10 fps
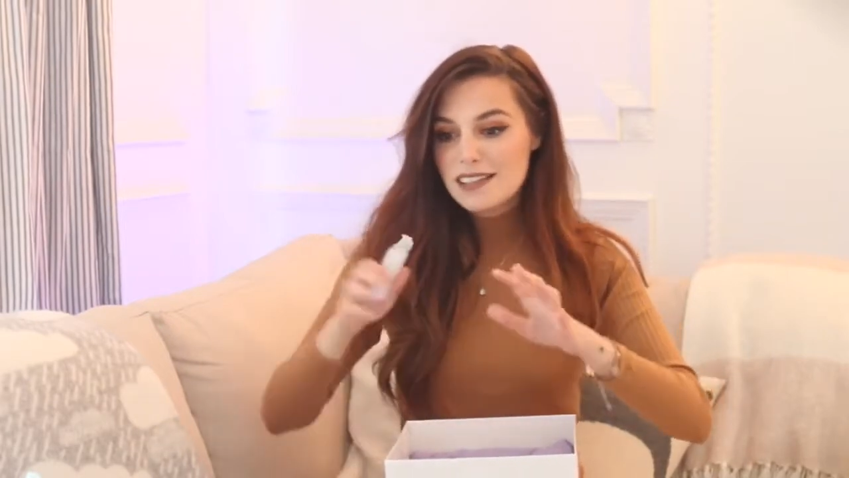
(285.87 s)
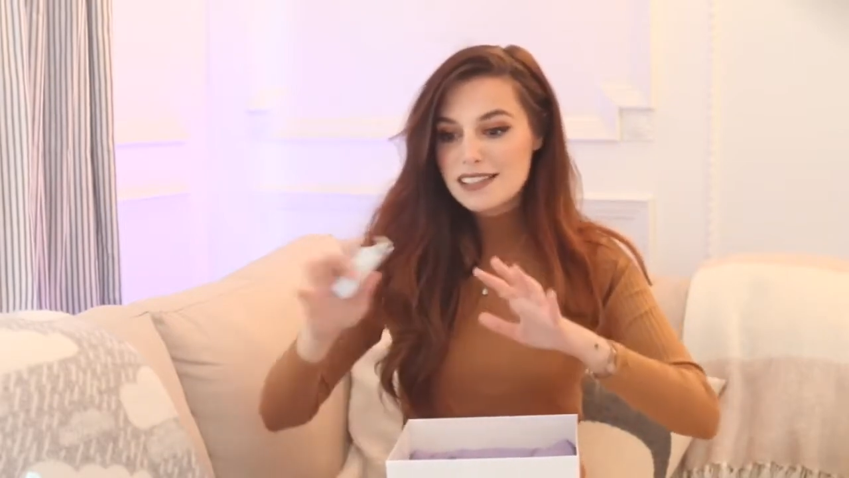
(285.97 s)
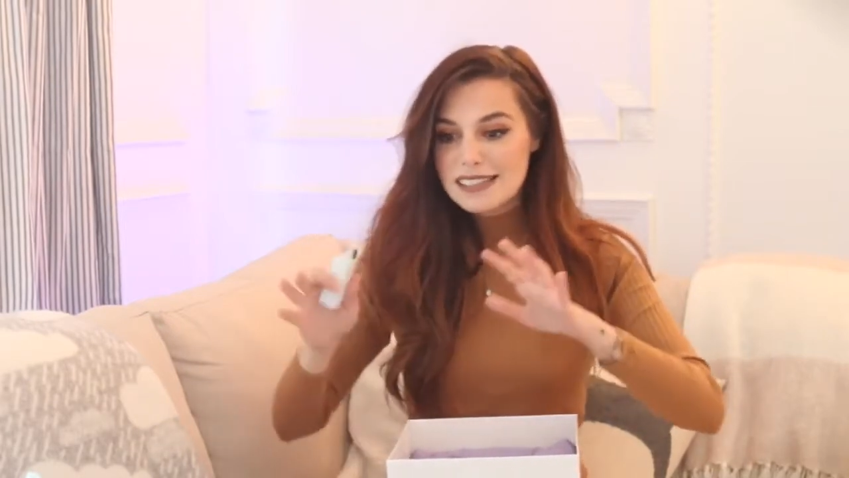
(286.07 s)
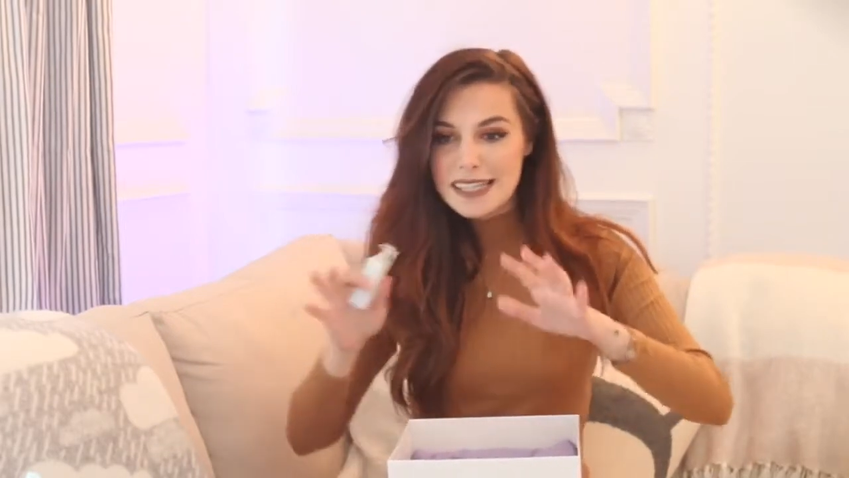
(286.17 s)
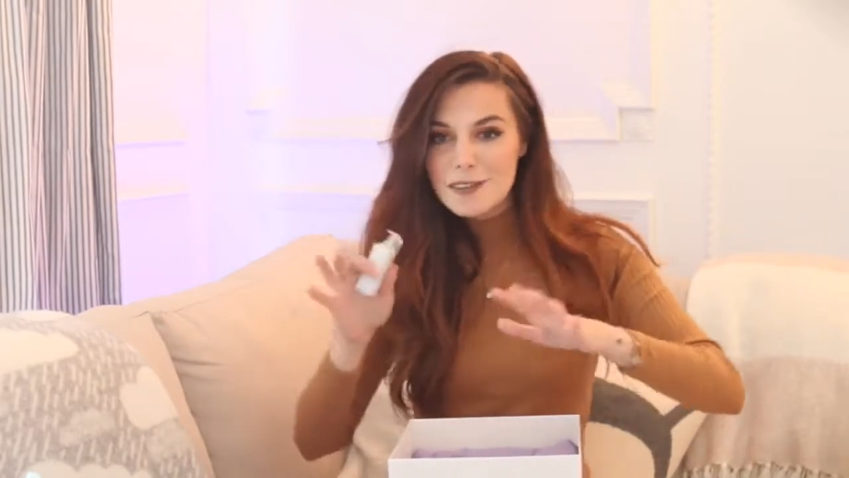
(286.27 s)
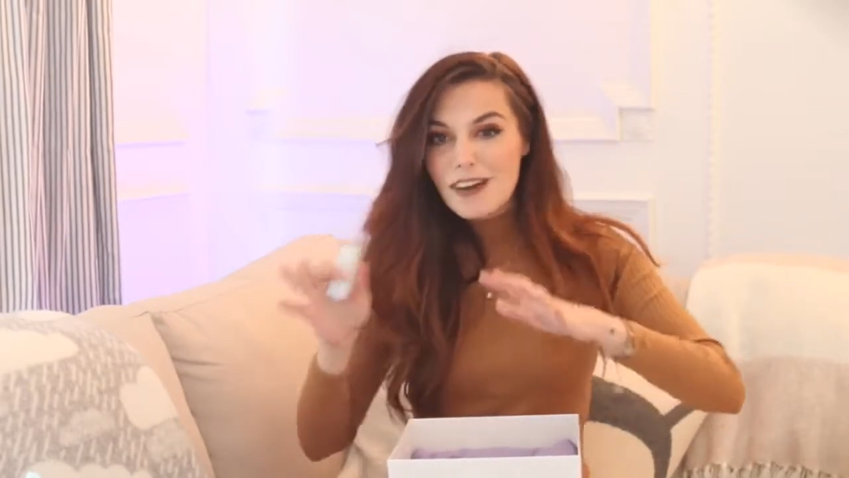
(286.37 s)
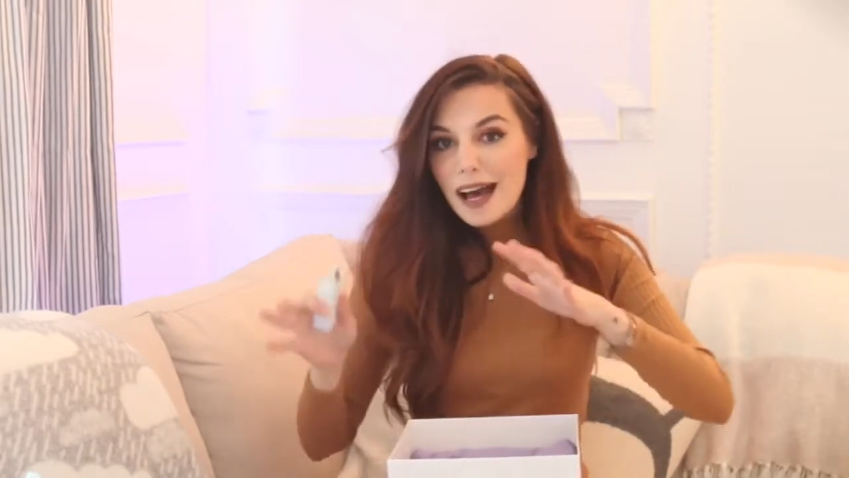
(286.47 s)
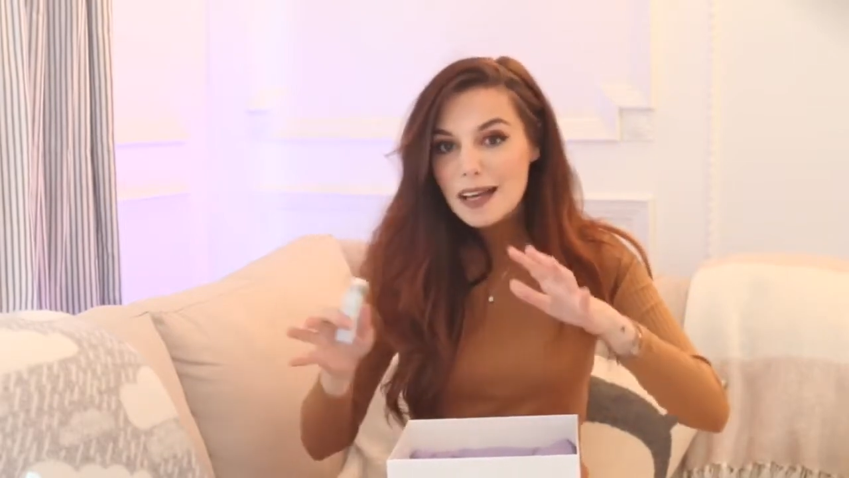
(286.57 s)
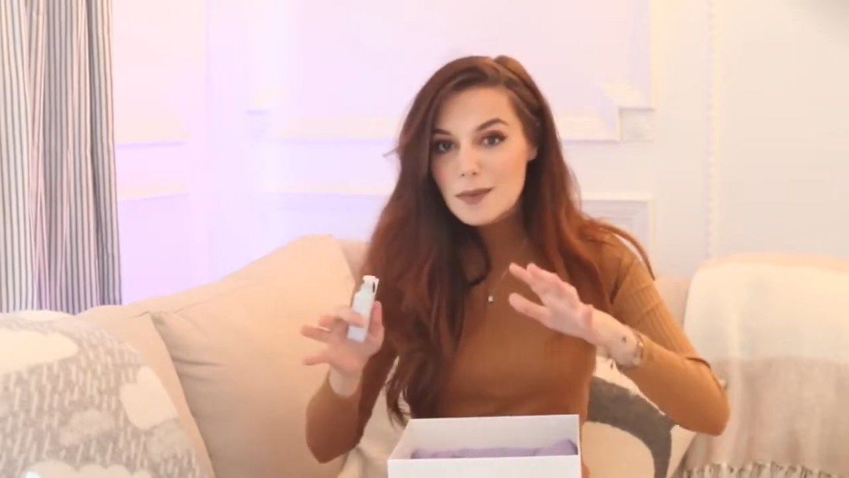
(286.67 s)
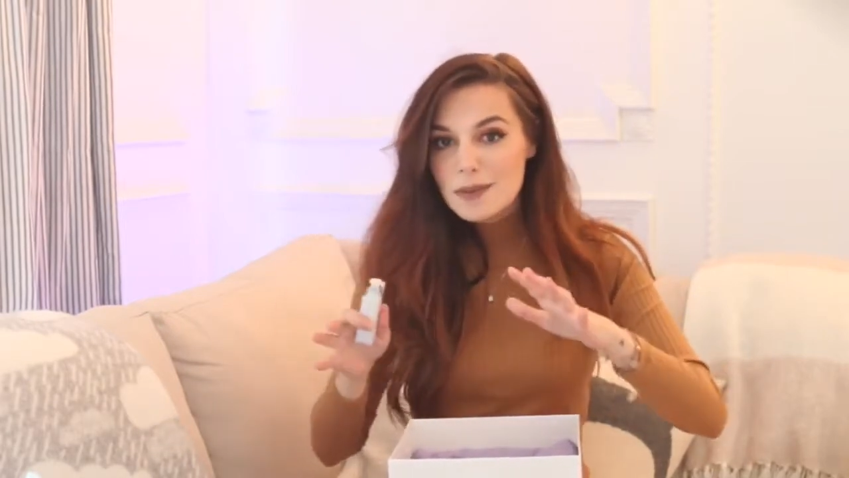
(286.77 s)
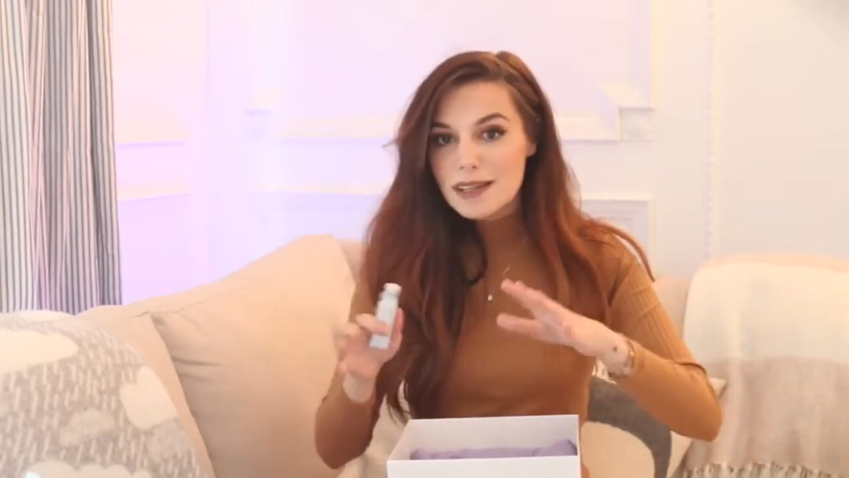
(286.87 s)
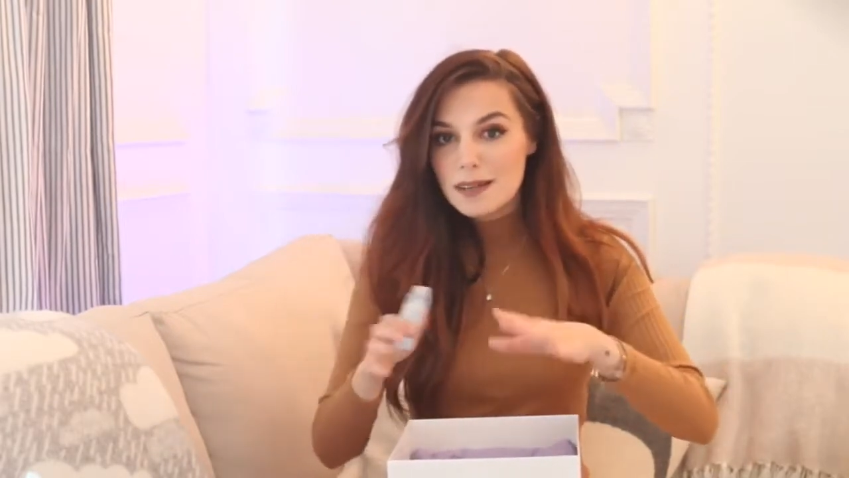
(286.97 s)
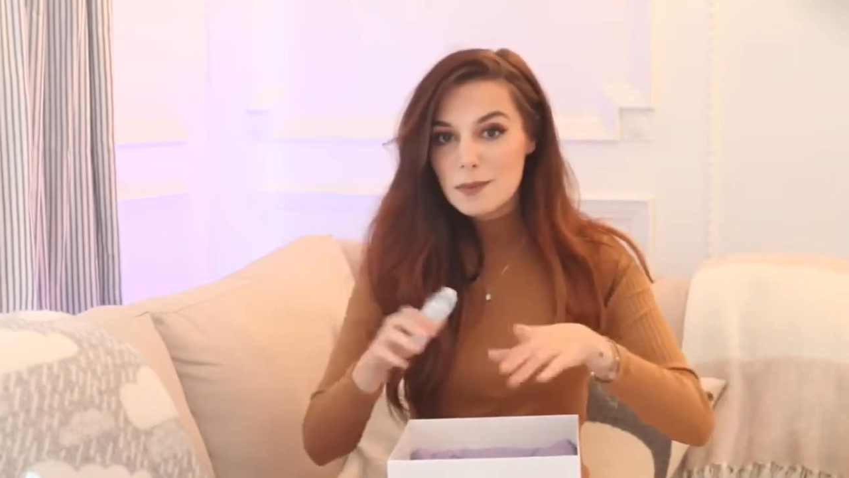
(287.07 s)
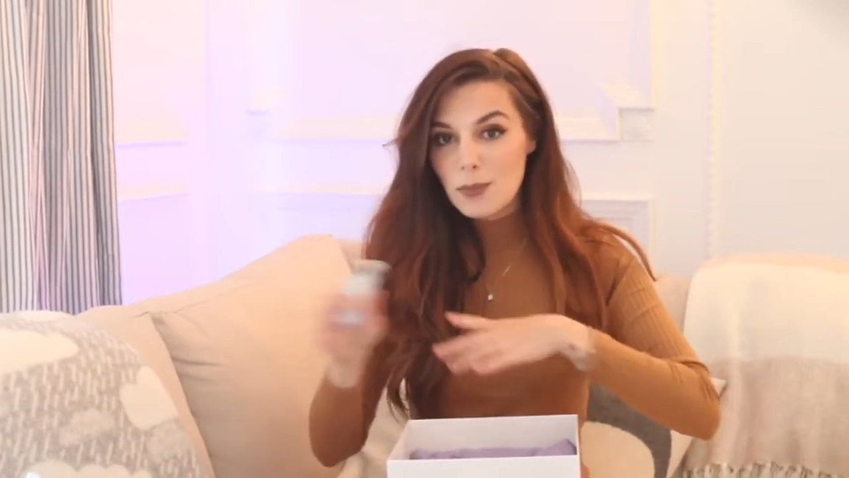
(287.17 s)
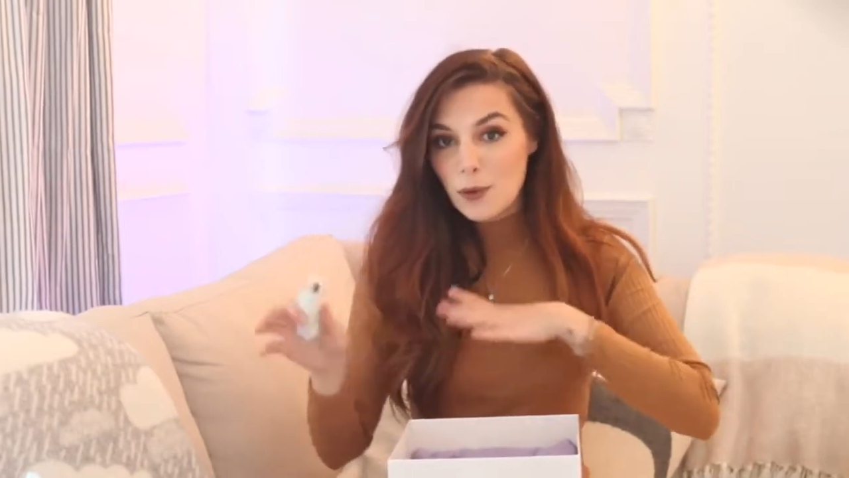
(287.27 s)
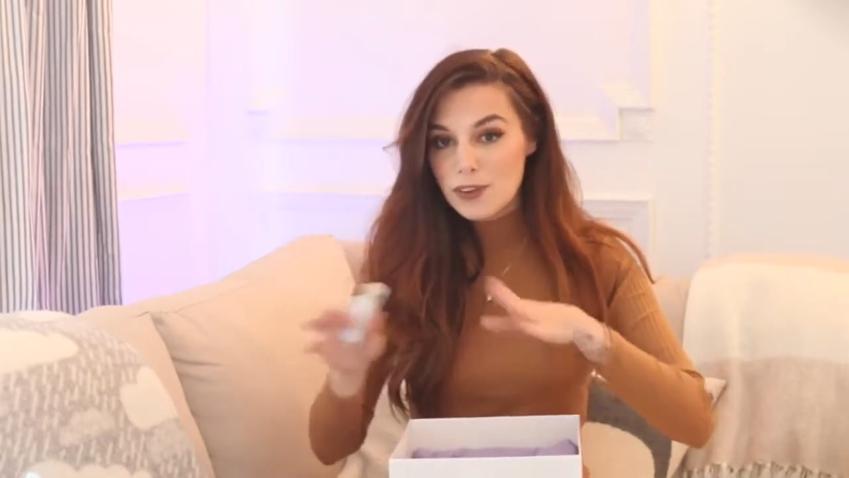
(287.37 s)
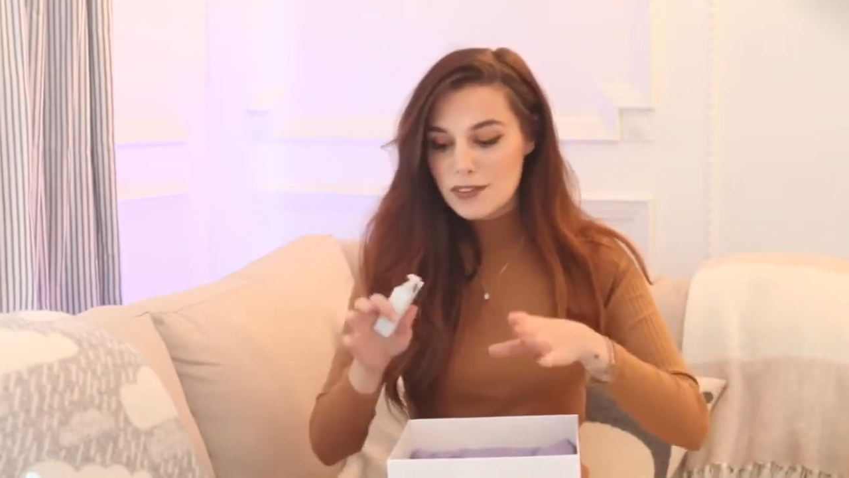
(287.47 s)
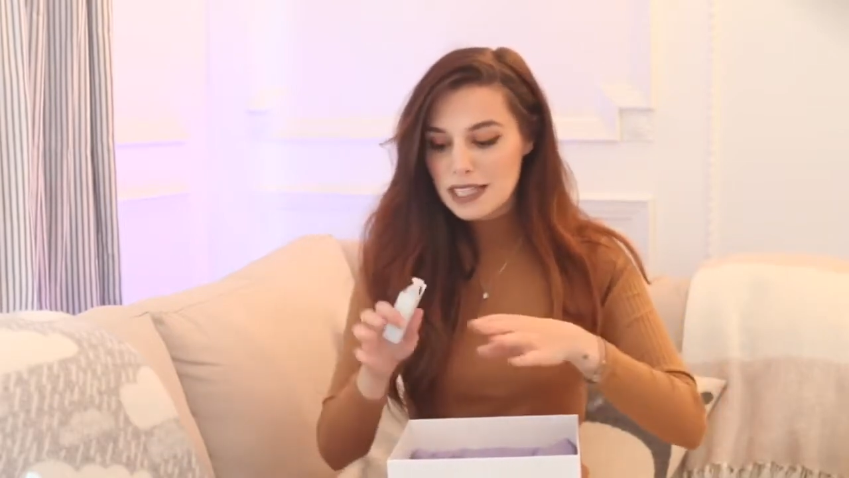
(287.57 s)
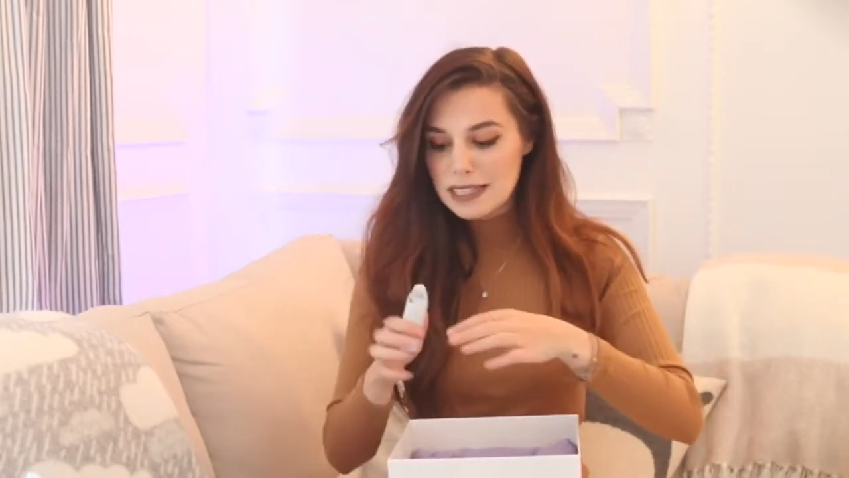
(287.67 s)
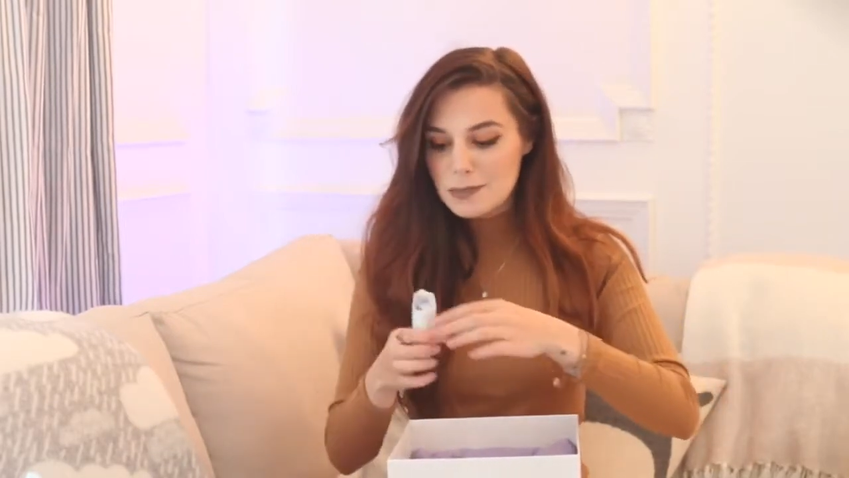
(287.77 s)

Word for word: sea vibe in both of the